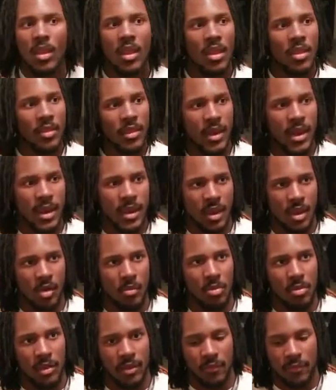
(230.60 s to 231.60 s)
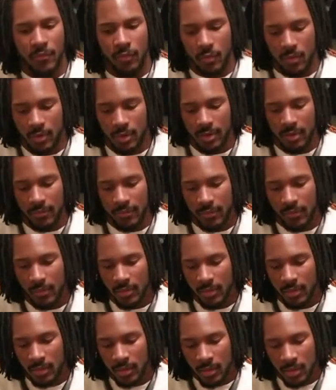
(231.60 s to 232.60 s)
that I now play 4 of.
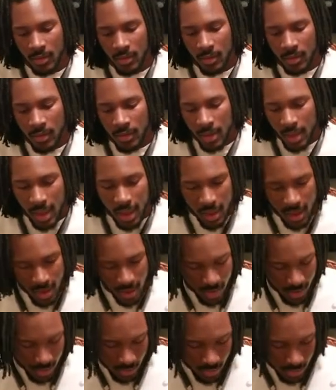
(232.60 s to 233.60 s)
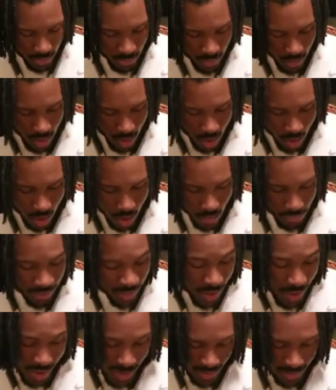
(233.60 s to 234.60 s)
And
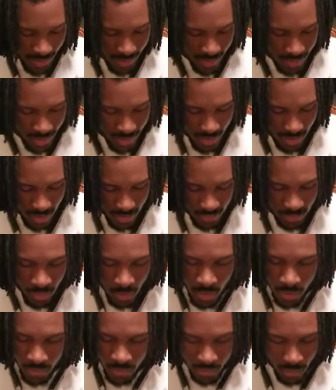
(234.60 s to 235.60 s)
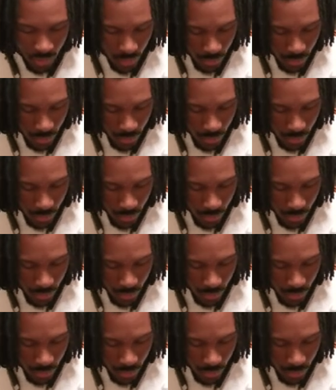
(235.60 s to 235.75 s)
the idea is start